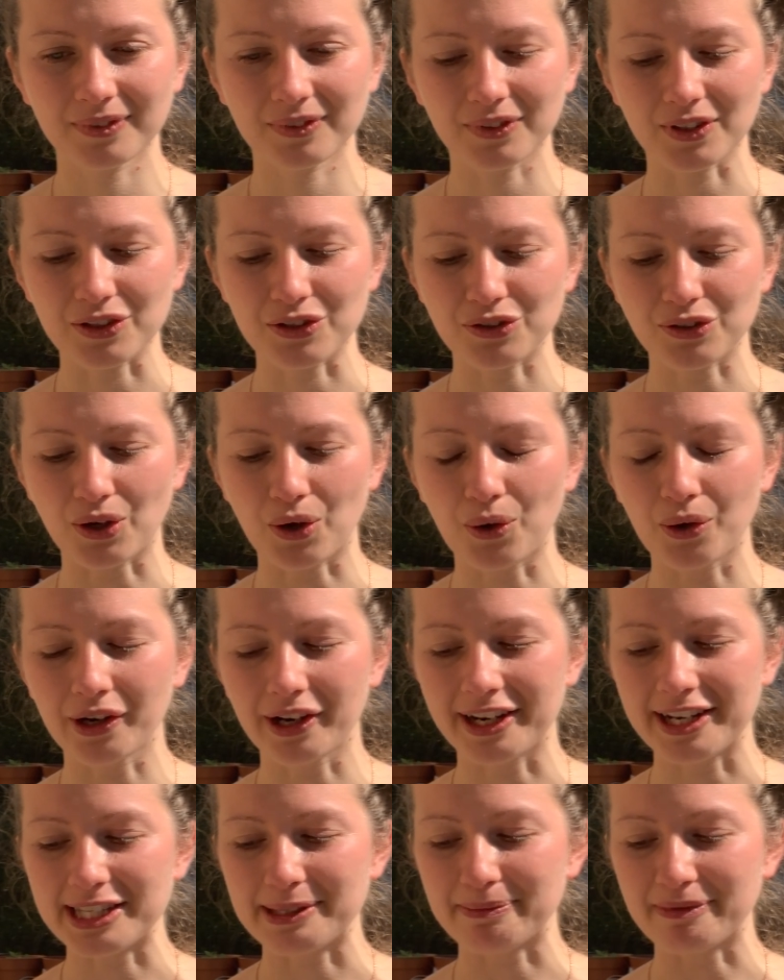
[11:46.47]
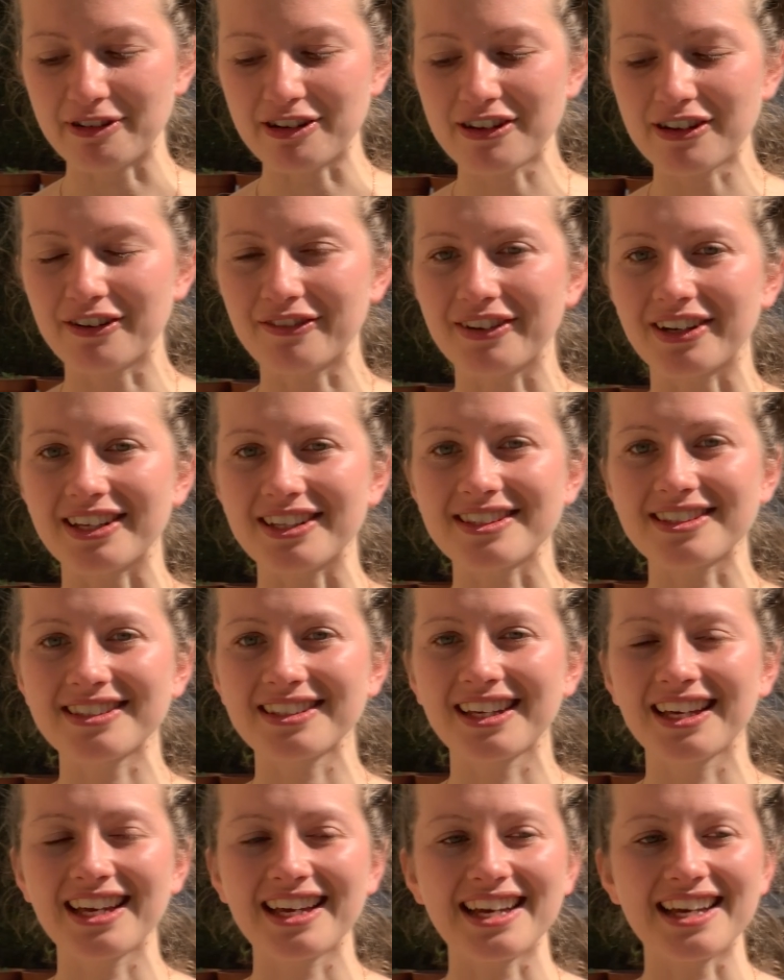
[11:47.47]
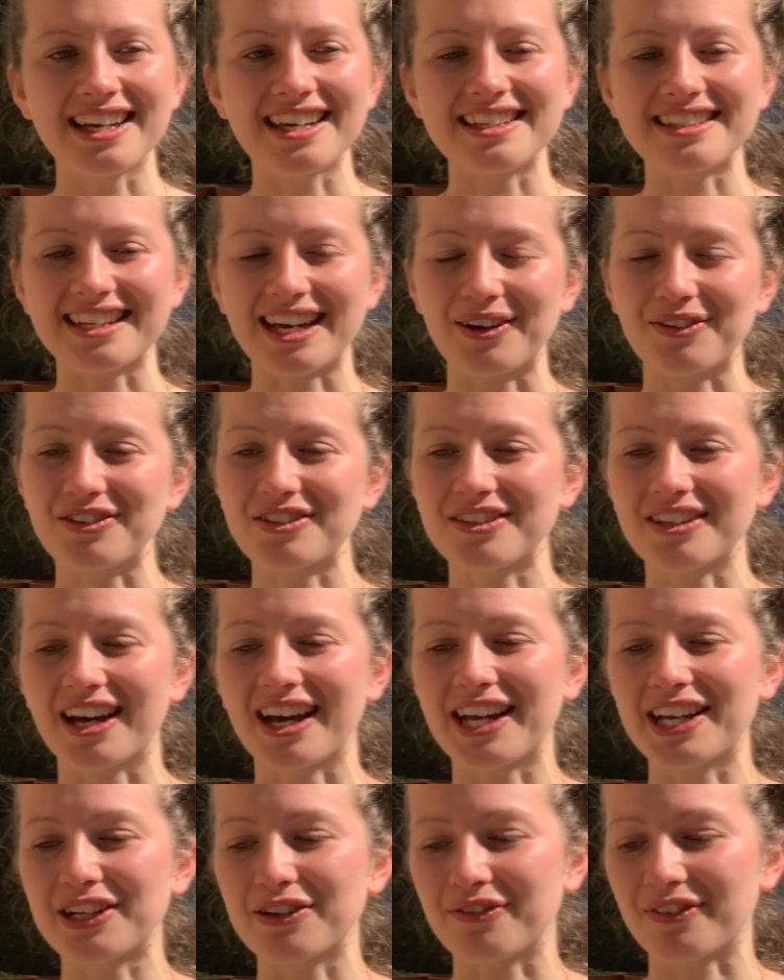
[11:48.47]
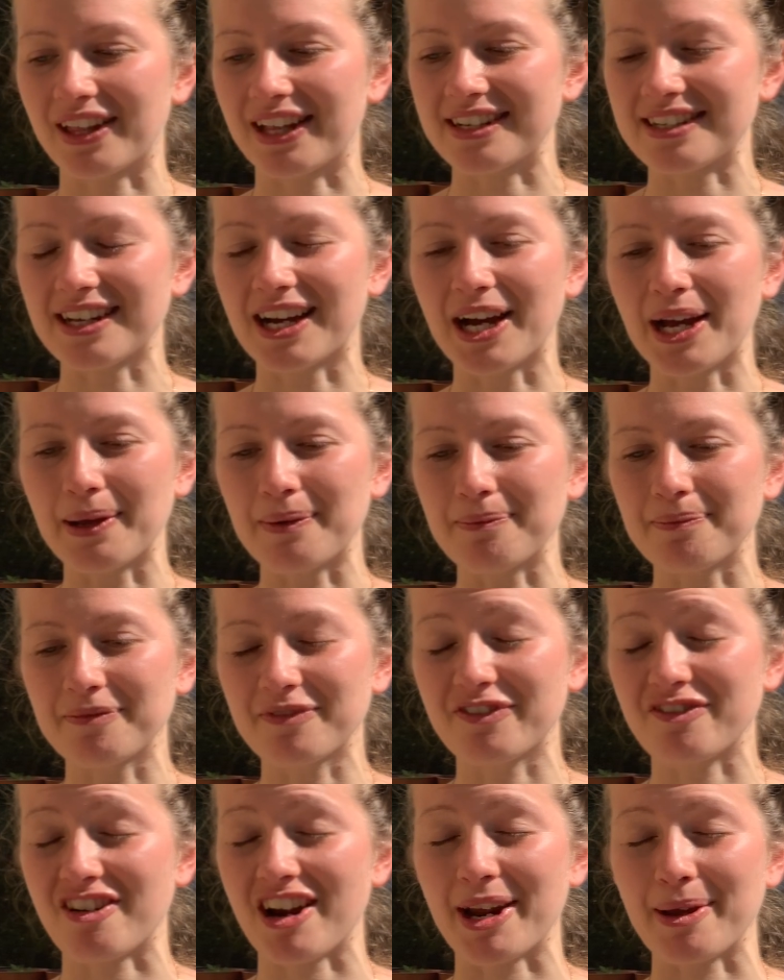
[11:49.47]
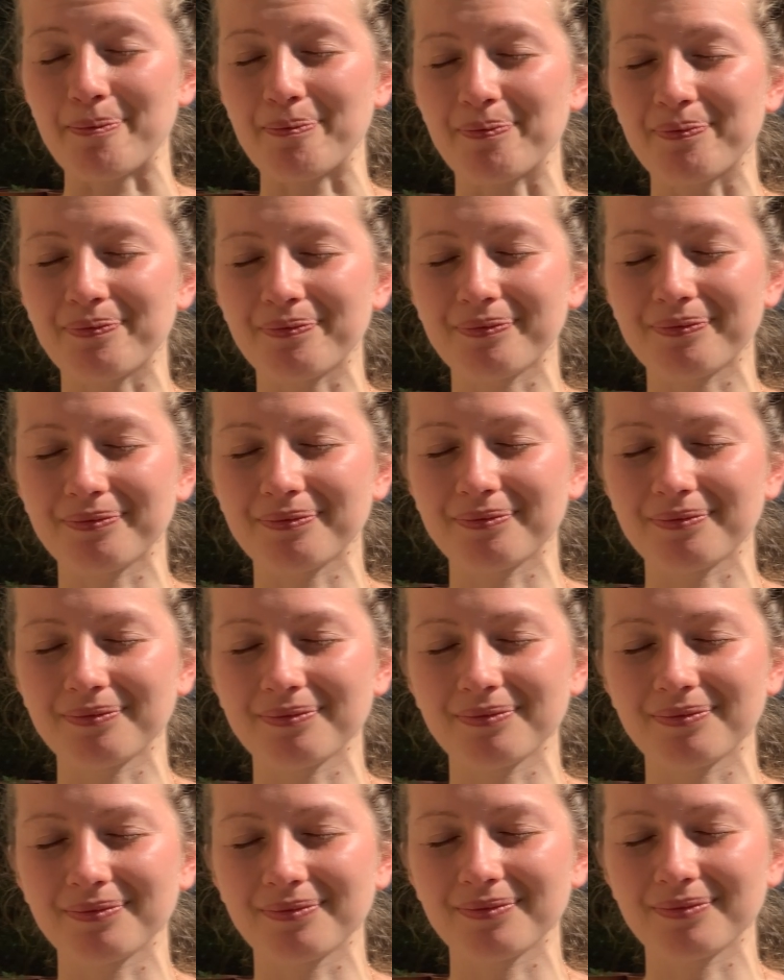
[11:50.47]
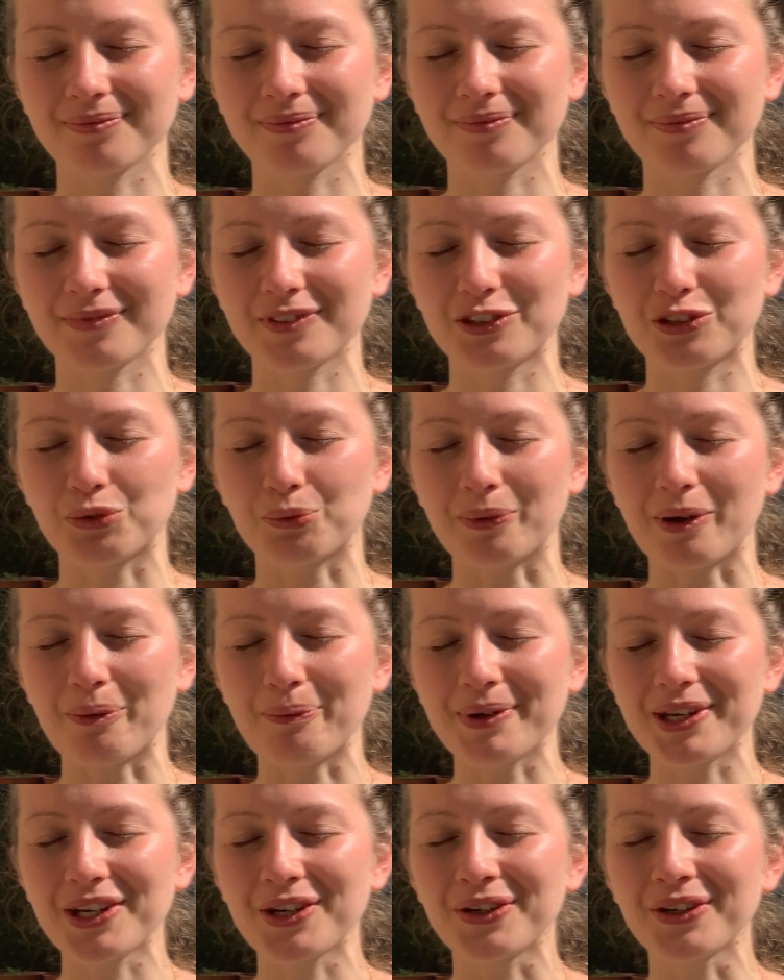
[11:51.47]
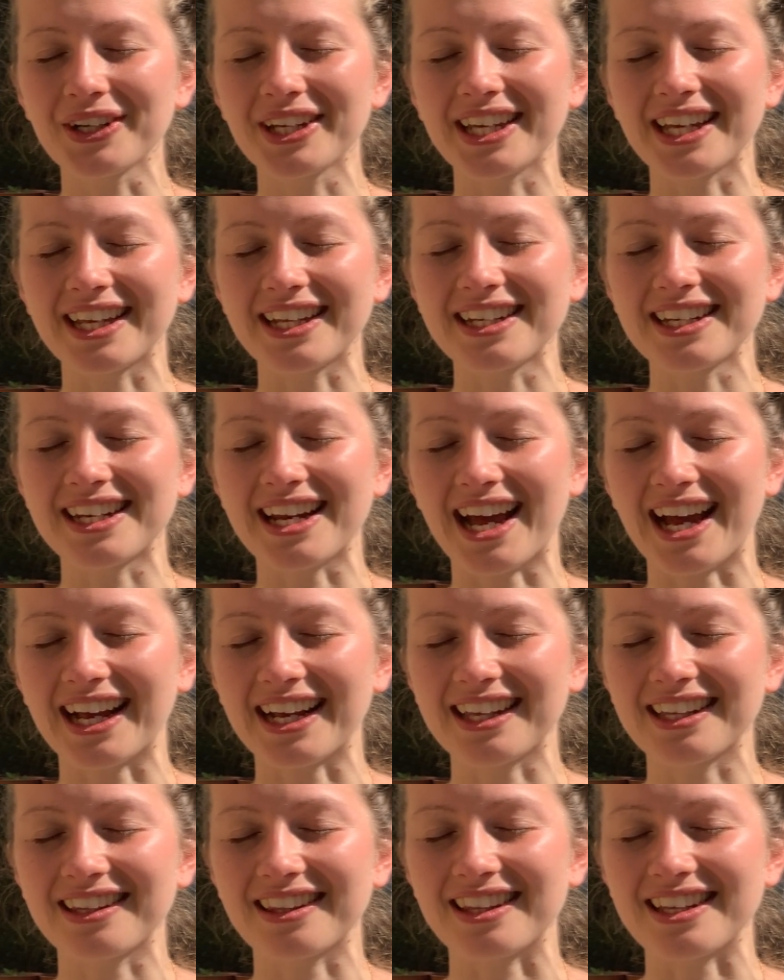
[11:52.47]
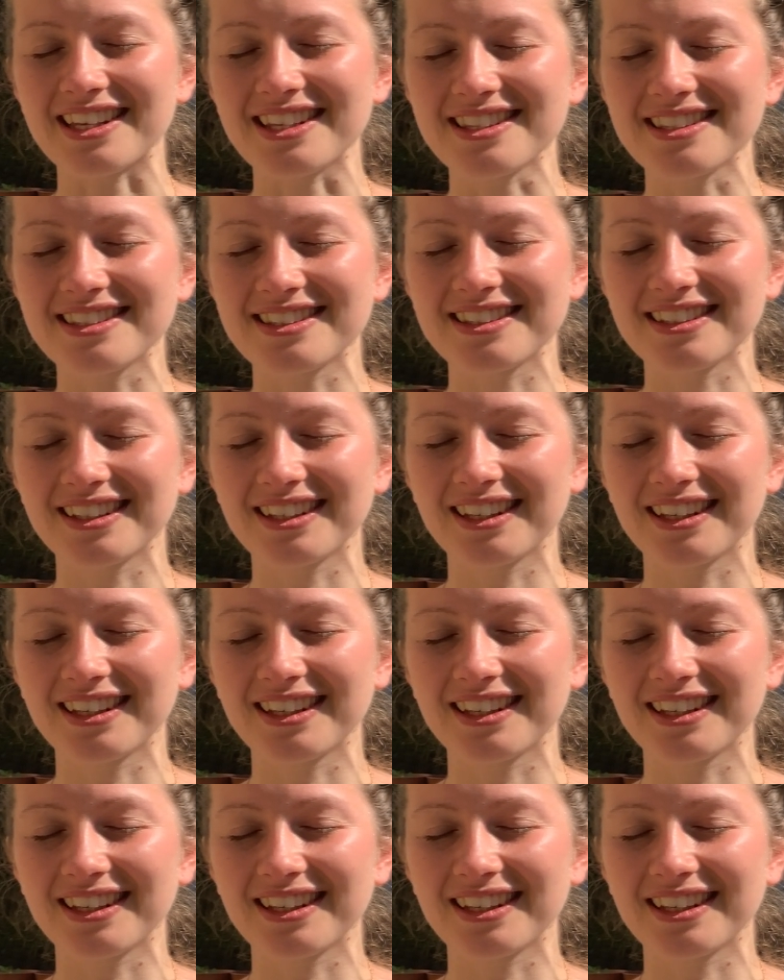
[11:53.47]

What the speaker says: The soul and the spirit of us is outside of that time frame. So when we hook in and anchor this,